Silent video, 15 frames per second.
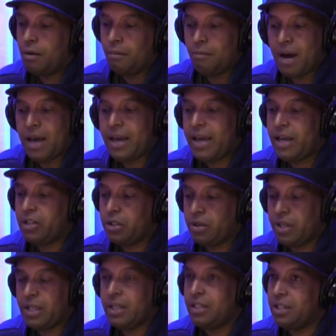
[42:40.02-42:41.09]
My answer
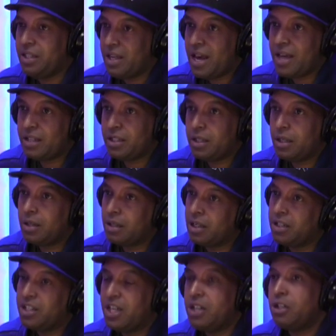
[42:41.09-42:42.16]
is yes,
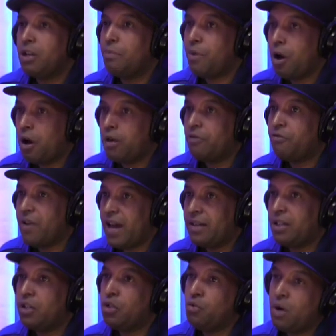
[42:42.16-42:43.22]
contingent upon the fact
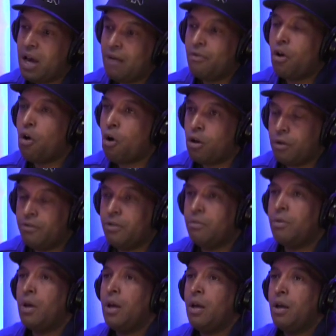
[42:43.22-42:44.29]
that you have all of
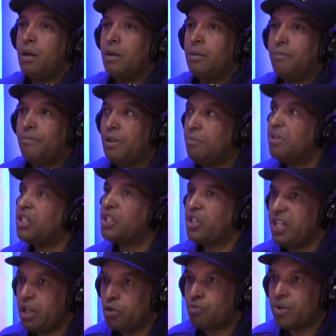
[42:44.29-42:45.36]
the the
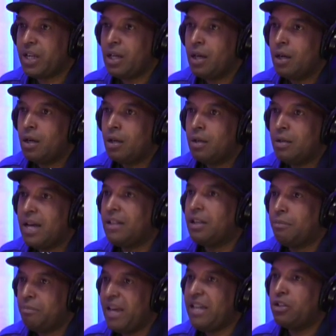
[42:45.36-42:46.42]
machinery that
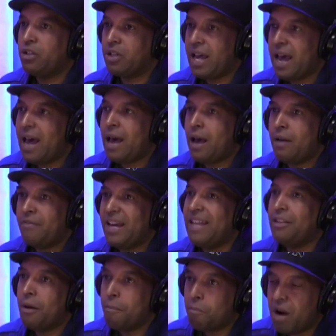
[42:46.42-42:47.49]
the majors have
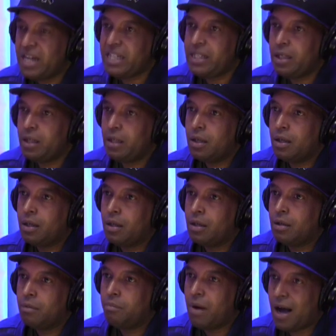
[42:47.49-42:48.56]
and the money
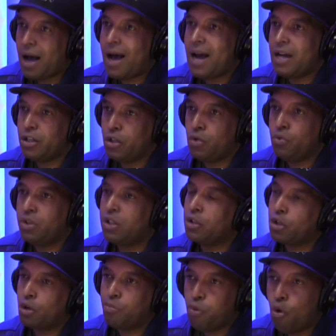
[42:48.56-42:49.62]
mm-hmm. behind you to
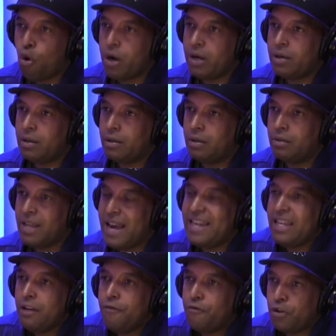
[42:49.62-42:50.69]
support that
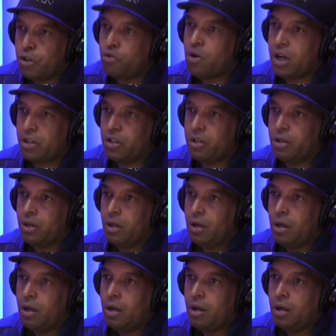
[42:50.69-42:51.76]
infrastructure,
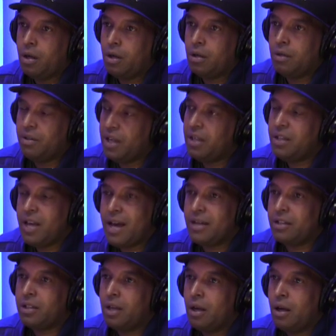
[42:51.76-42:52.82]
mm-hmm. then
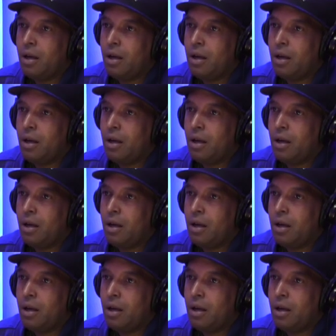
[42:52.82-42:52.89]
yes.